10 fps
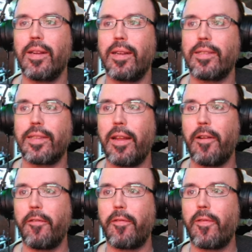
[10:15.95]
Instead
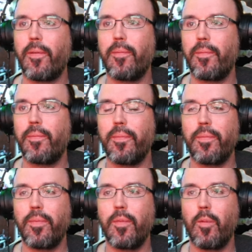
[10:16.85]
of
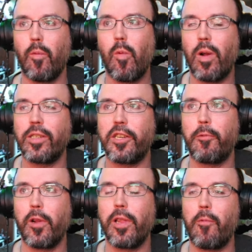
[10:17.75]
what she
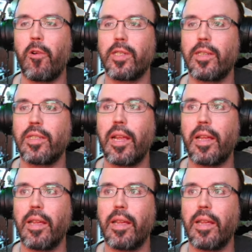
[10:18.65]
really wants to say.